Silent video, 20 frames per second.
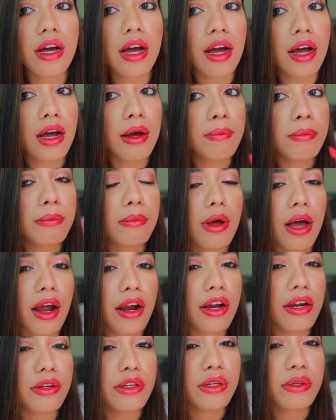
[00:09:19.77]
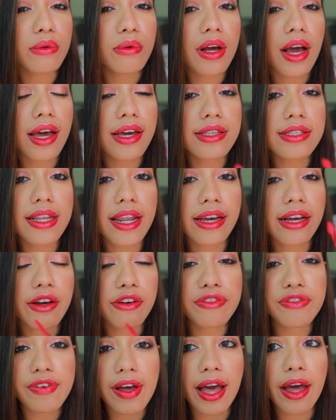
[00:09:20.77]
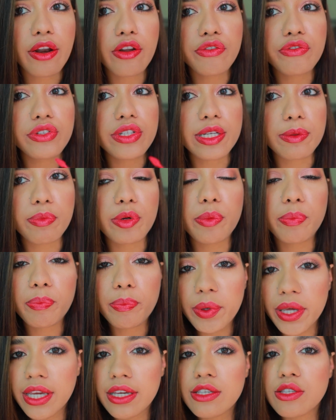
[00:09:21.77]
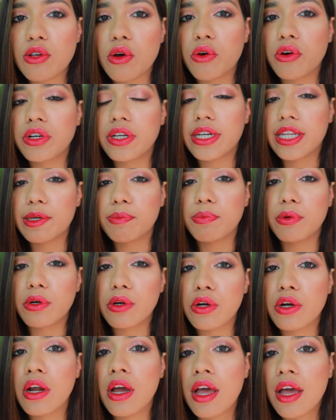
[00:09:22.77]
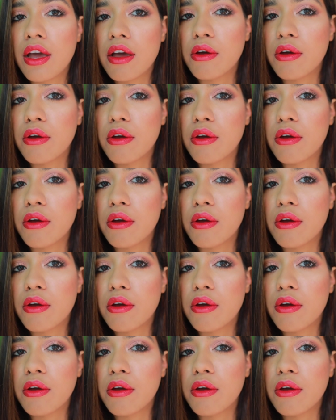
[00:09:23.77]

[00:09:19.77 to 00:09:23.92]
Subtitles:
Are you guys like a fan of deeper pinks or deeper